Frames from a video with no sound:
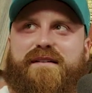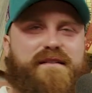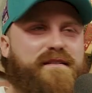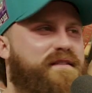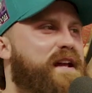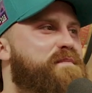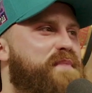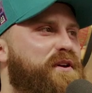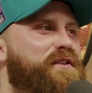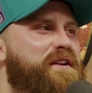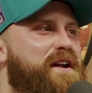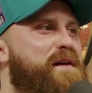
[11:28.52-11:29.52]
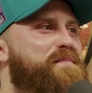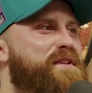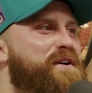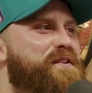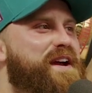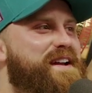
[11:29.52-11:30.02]
They'd build it up
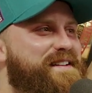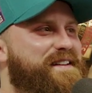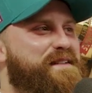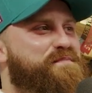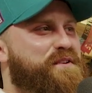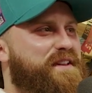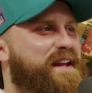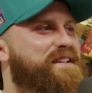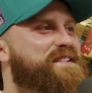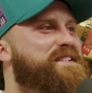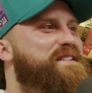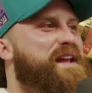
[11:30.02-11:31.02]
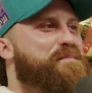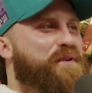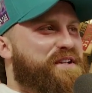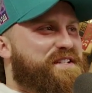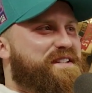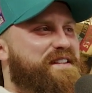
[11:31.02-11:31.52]
though, right? They'd put like they'd
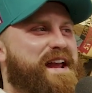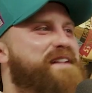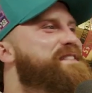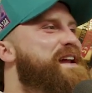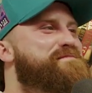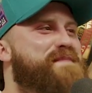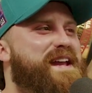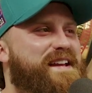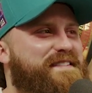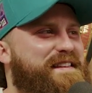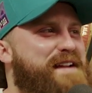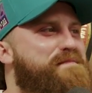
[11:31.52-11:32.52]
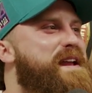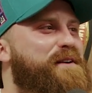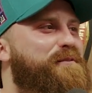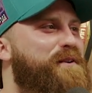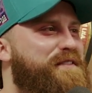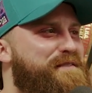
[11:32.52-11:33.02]
make
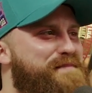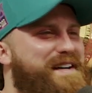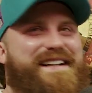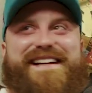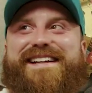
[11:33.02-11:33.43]
it worth the money.